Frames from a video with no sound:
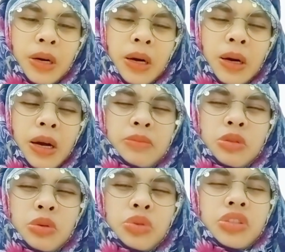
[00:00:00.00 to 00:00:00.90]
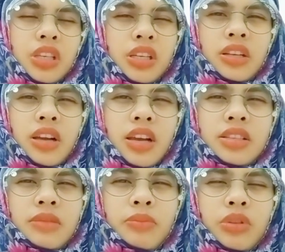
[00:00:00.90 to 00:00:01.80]
I'm so sad, guys,
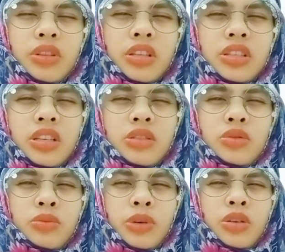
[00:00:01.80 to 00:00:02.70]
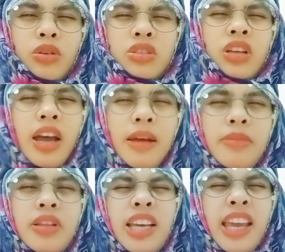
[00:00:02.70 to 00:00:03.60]
about this issue because I'm
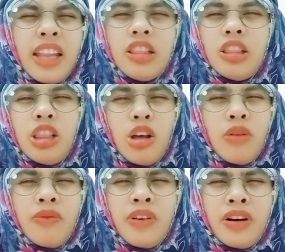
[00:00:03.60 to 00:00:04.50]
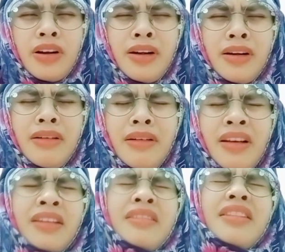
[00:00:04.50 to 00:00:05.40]
the cat lover,
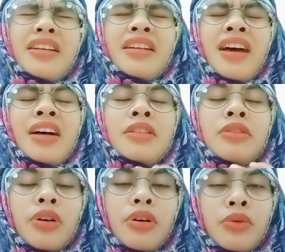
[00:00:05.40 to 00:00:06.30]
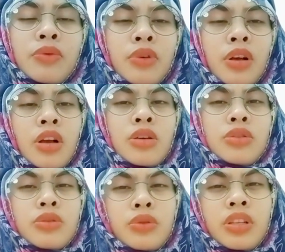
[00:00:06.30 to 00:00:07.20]
and then I know
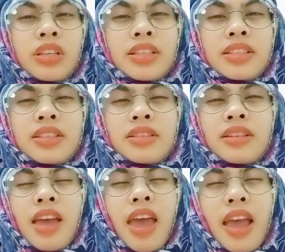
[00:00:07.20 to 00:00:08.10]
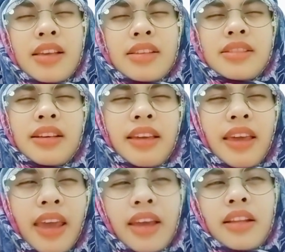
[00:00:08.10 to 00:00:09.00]
Sulis has the
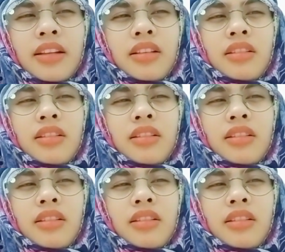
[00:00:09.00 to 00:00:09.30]
cat.